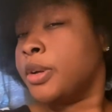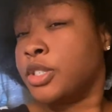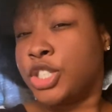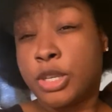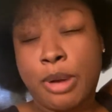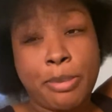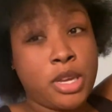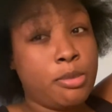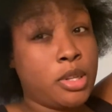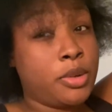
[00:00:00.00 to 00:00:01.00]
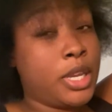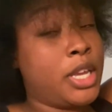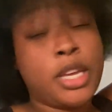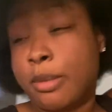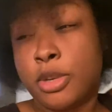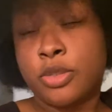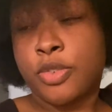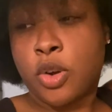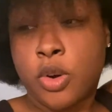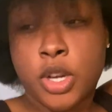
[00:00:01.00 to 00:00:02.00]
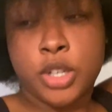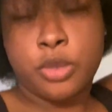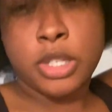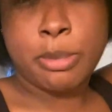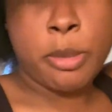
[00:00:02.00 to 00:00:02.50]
She probably gonna blow it again. I'm gonna record her doing some